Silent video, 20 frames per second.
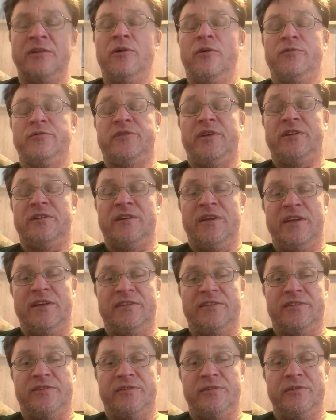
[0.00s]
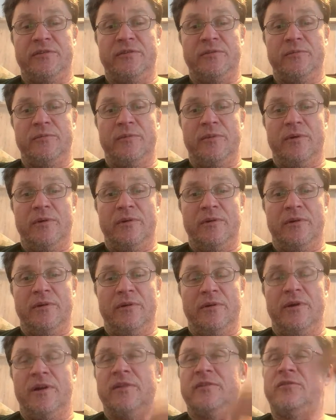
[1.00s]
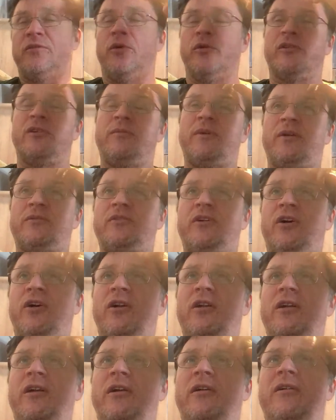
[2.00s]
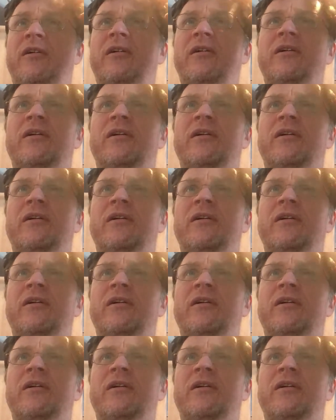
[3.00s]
off techniques I talked about earlier.